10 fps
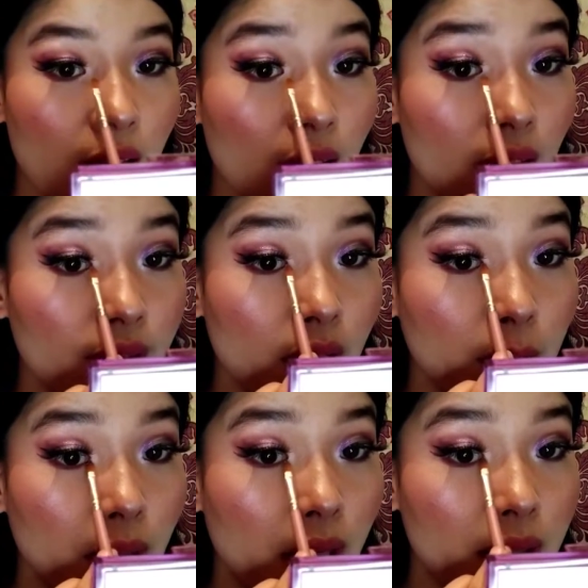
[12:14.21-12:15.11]
I have
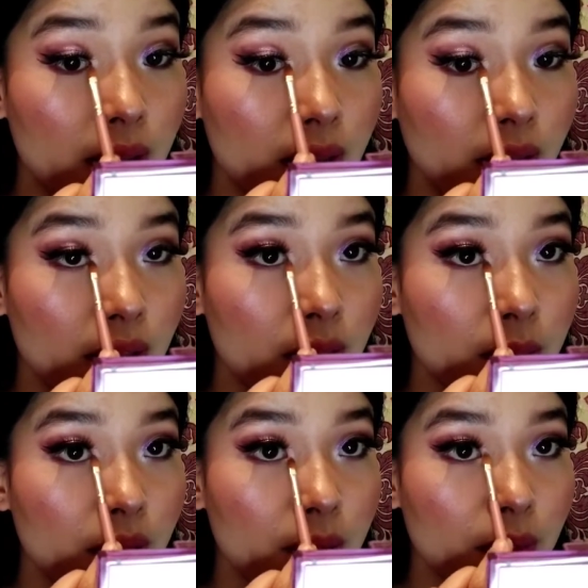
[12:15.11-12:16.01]
applied it a little
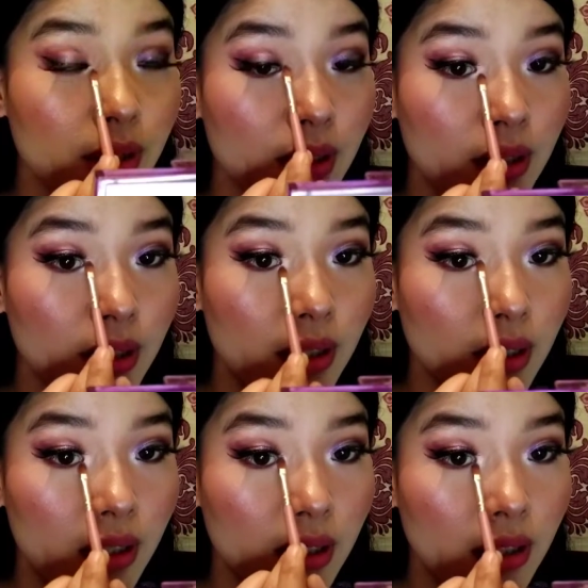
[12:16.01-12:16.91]
bit, but then
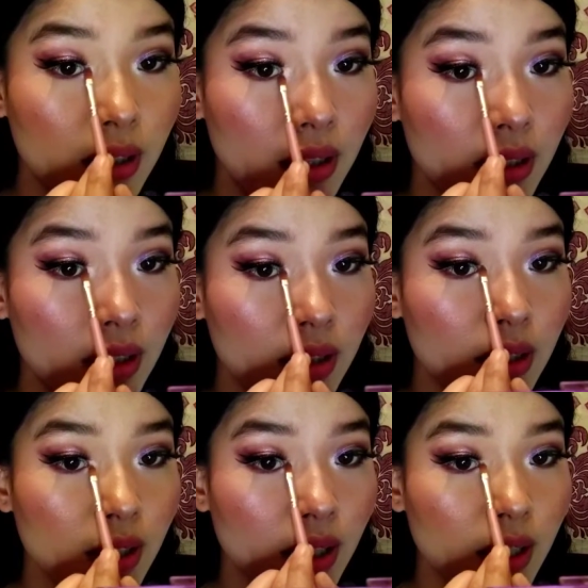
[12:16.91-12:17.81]
I
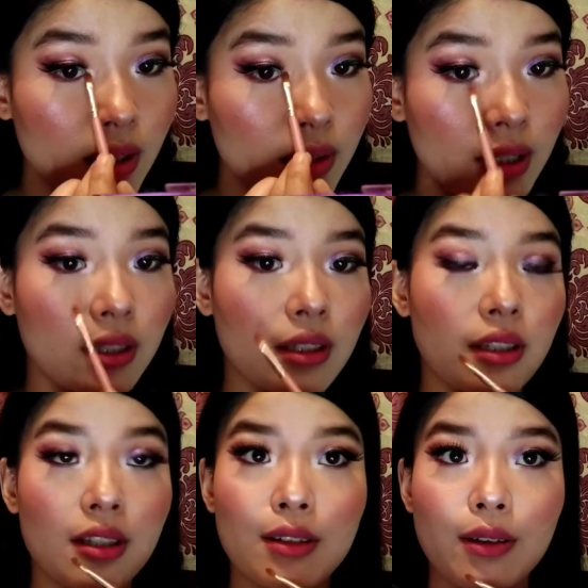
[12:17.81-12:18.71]
think I really
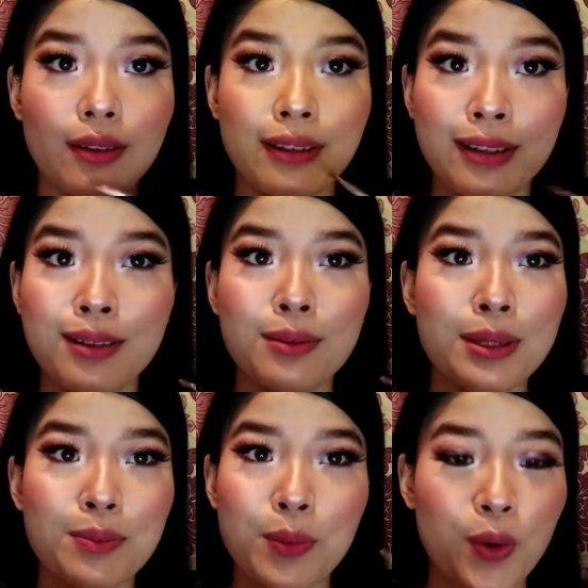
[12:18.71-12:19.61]
need it a little
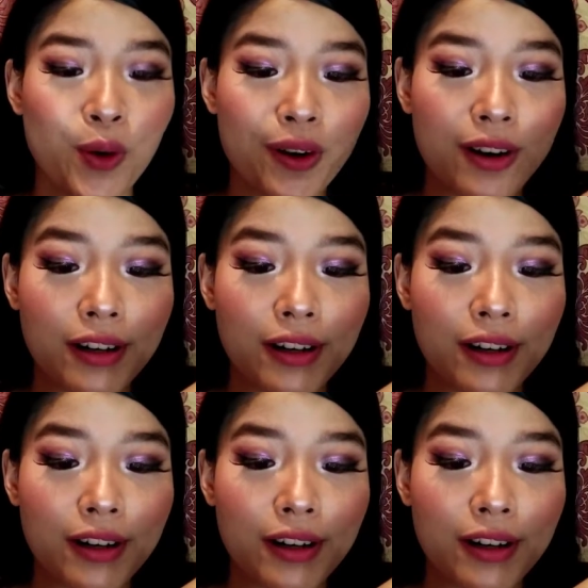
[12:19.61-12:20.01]
bit more.